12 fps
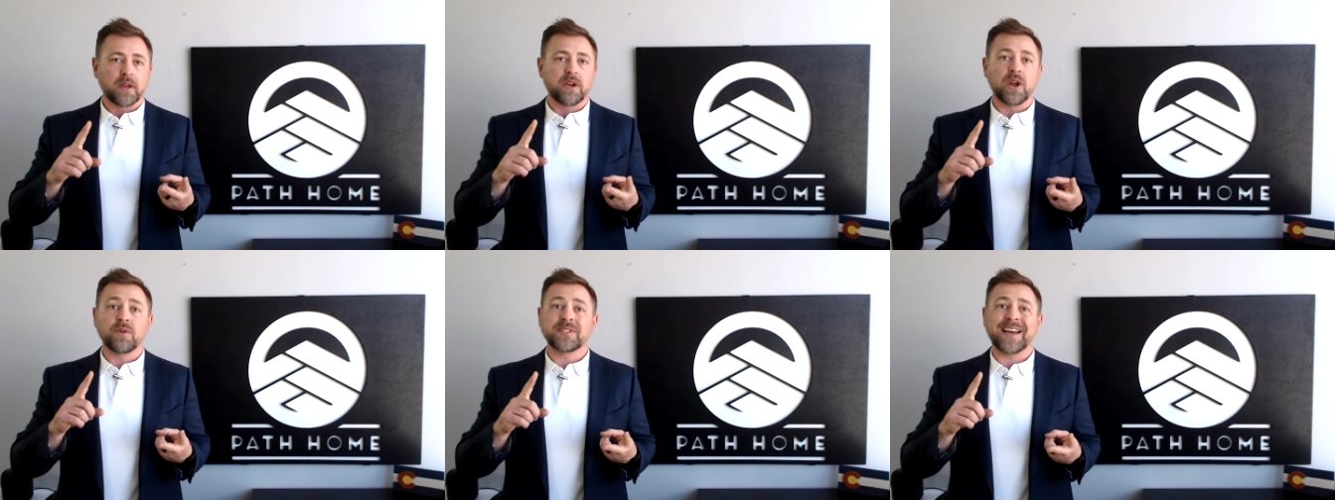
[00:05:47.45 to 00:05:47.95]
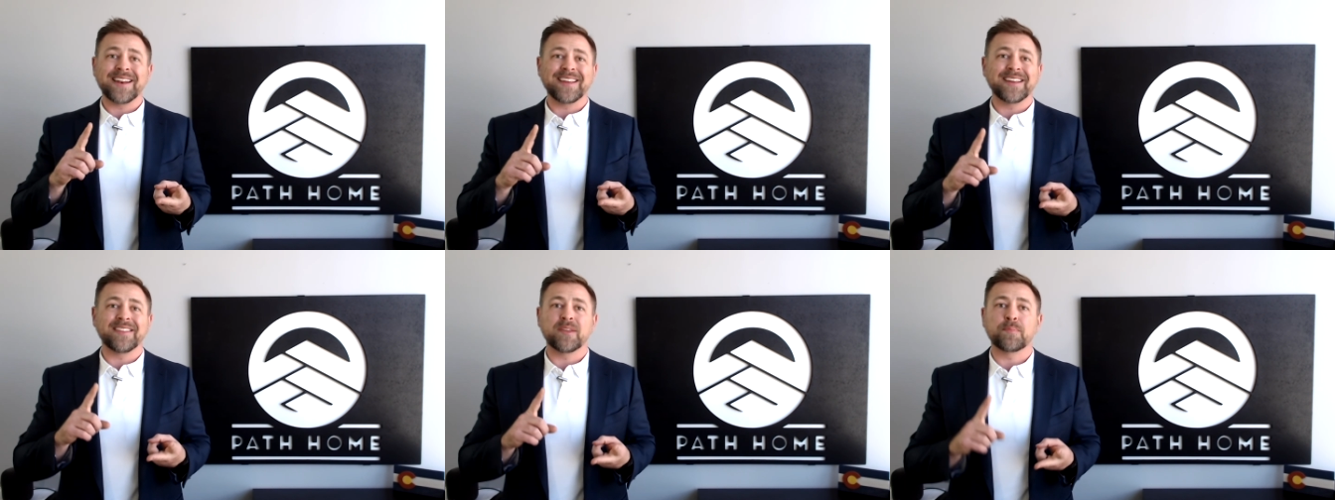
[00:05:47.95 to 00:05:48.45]
knows how to
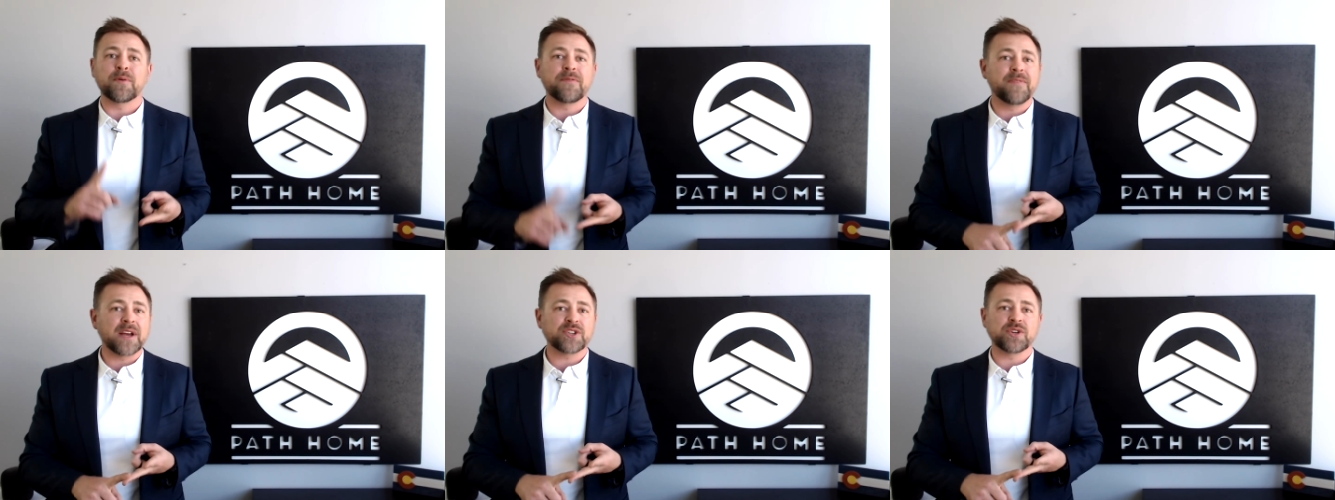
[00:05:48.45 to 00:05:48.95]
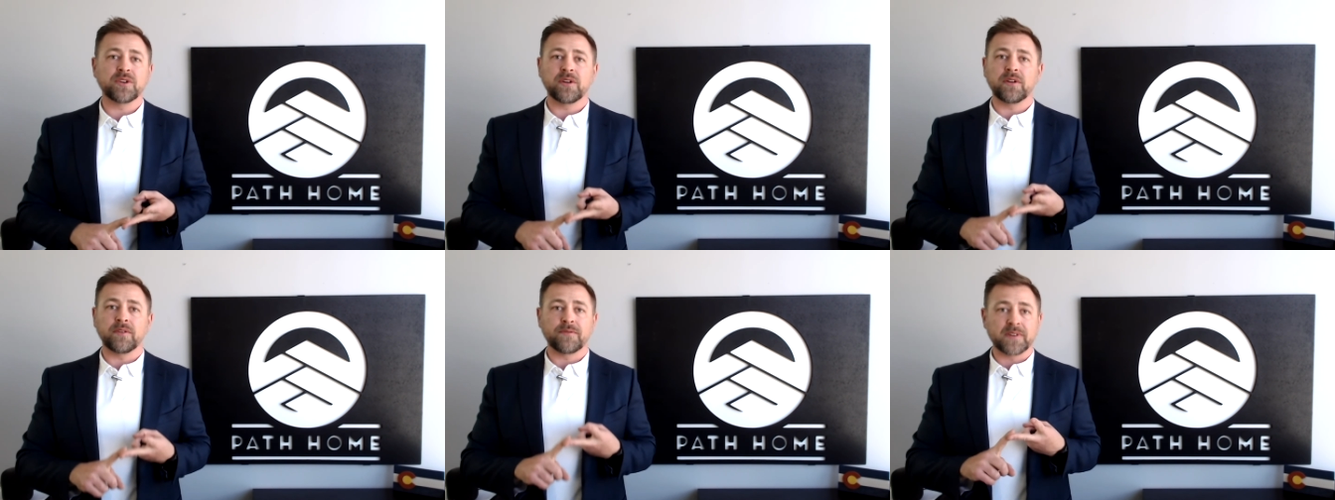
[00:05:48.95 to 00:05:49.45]
get the
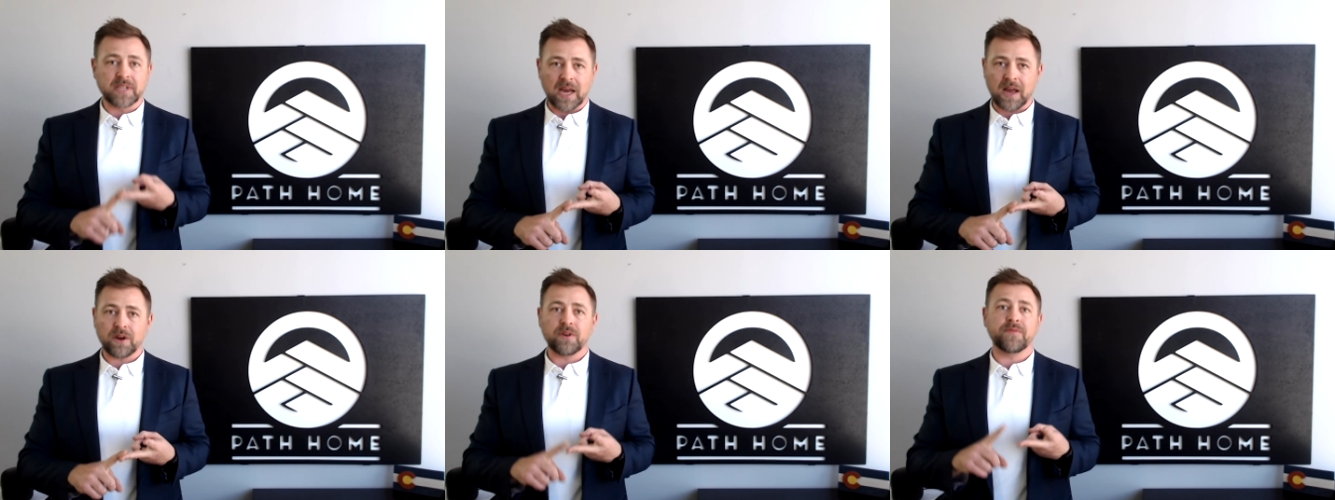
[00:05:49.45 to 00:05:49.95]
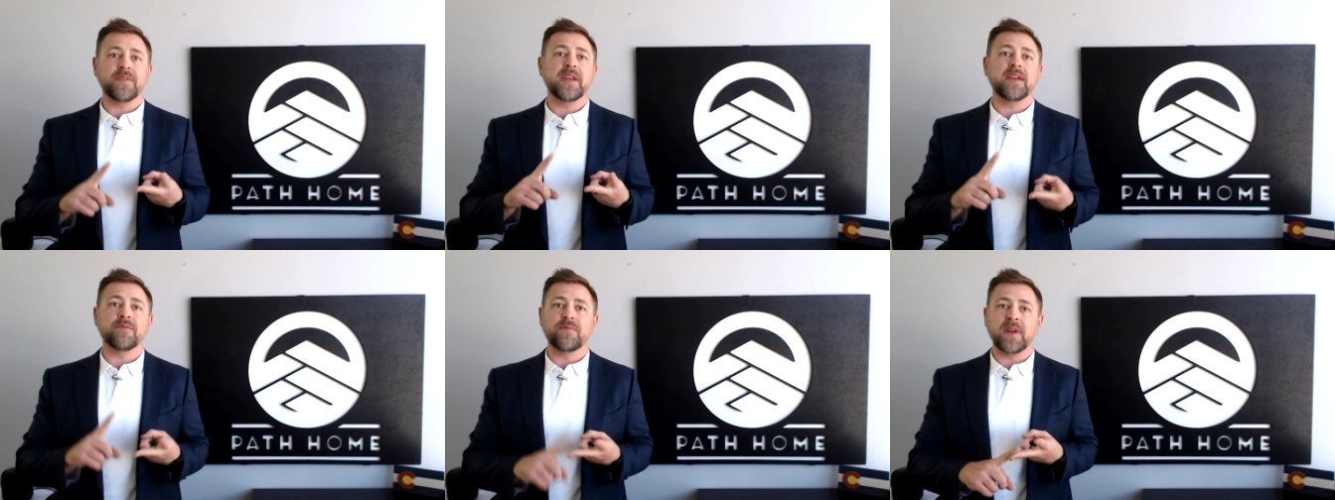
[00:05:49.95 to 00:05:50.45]
professional
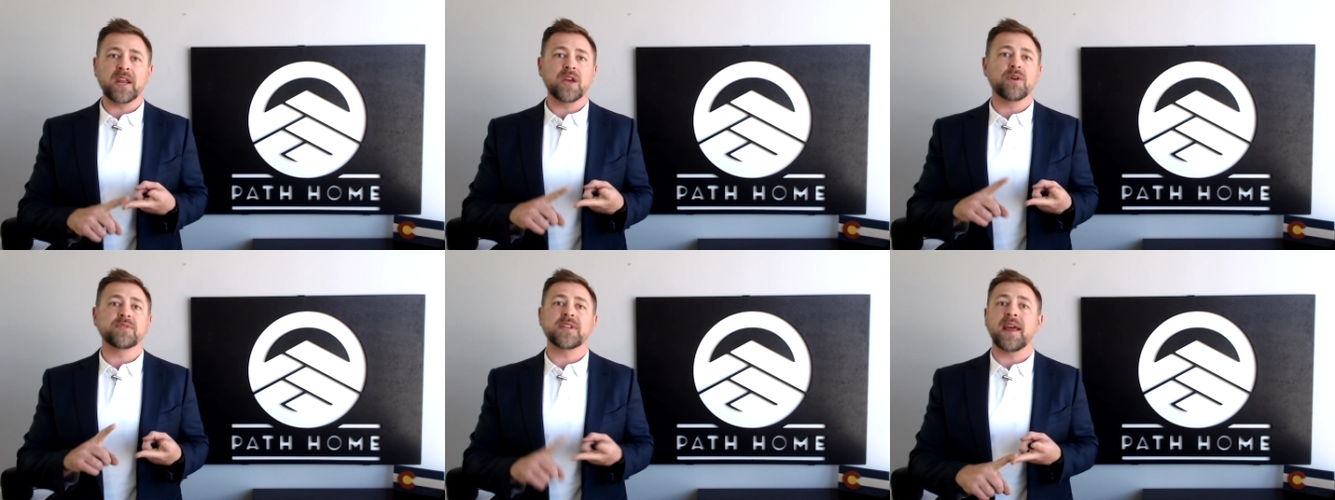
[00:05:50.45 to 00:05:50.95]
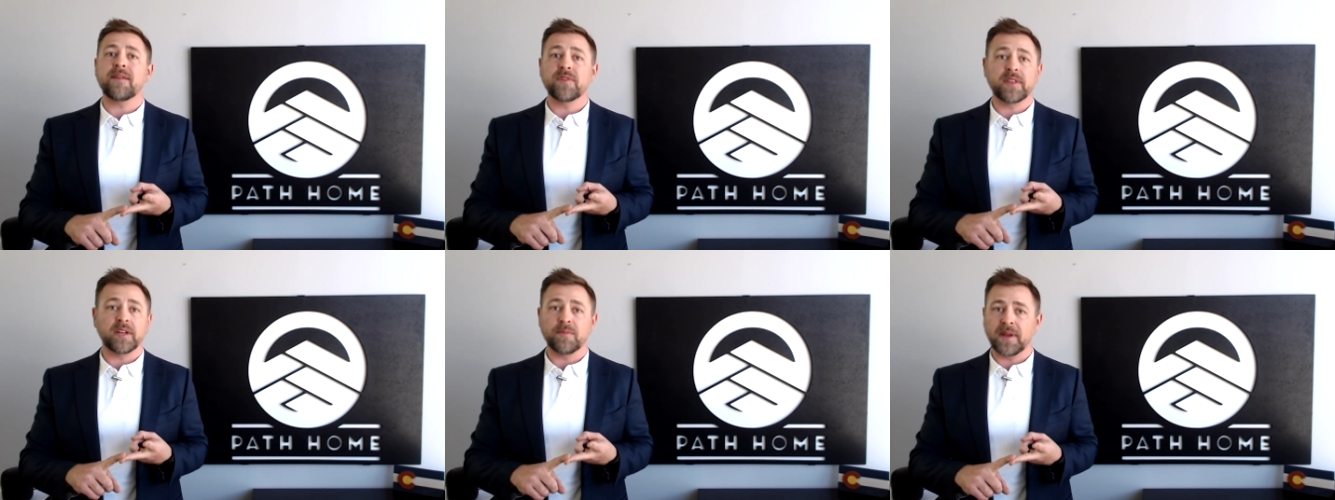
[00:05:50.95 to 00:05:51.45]
photography, videos, and
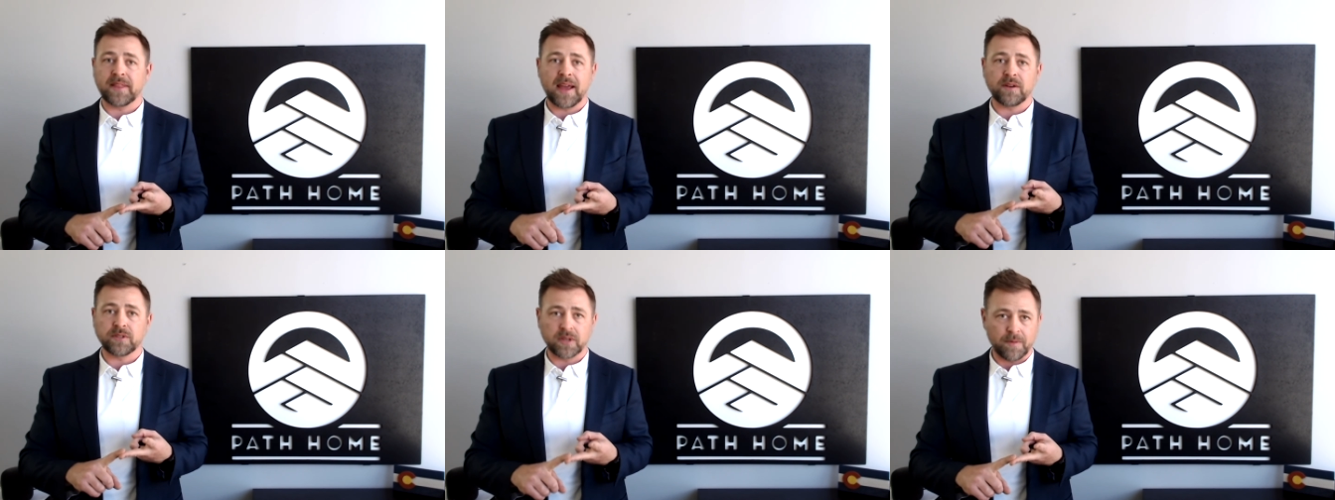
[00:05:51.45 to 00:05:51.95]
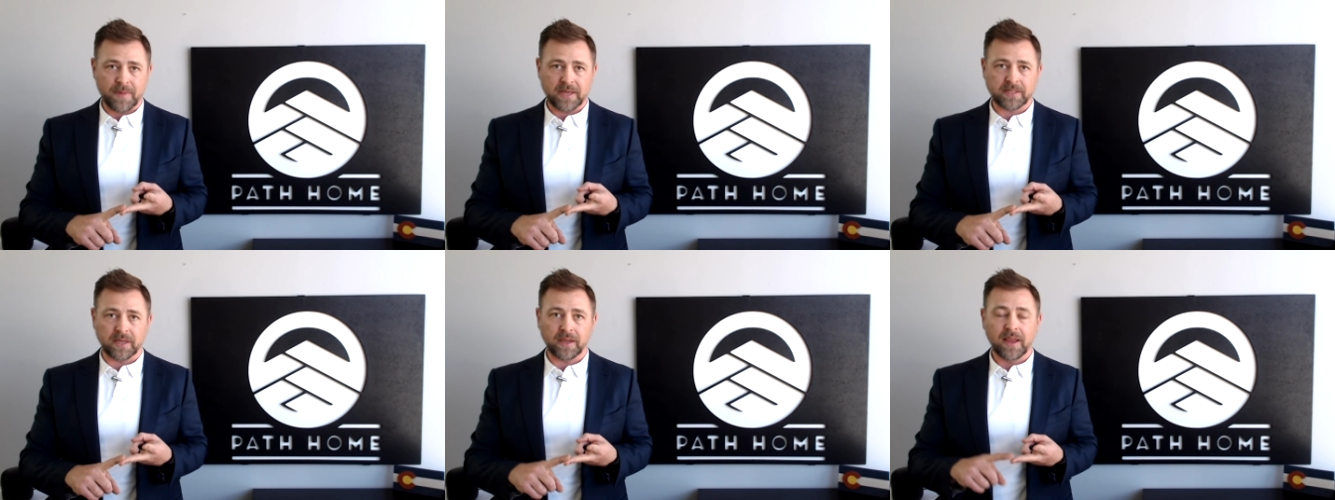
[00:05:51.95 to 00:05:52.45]
everything to make the house look
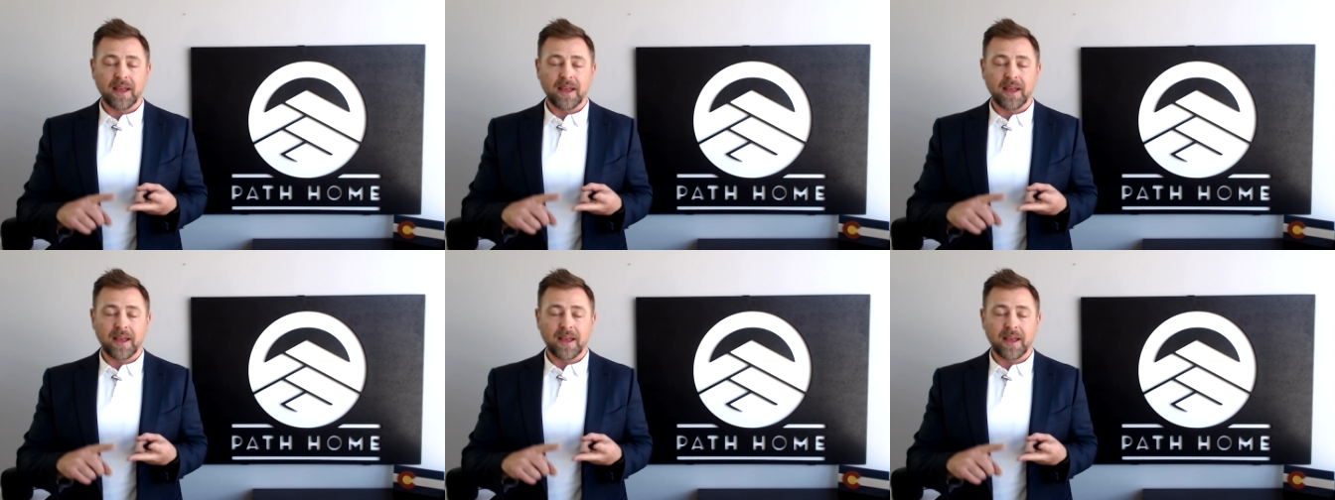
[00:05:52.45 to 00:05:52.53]
amazing,